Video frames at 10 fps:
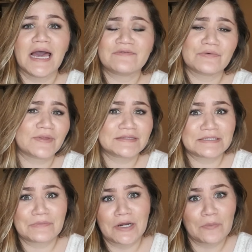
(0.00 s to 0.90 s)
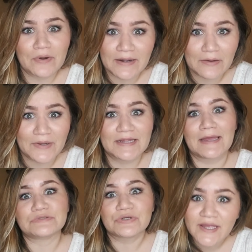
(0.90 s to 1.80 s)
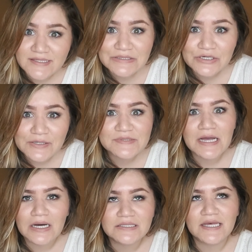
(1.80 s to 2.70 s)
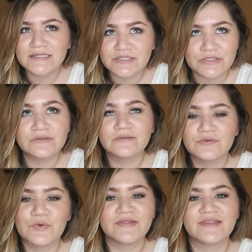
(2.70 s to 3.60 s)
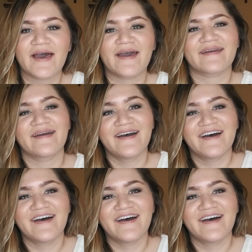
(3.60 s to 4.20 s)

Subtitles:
everyone that didn't want to print out my damn transcripts, I was like, dude, what the heck?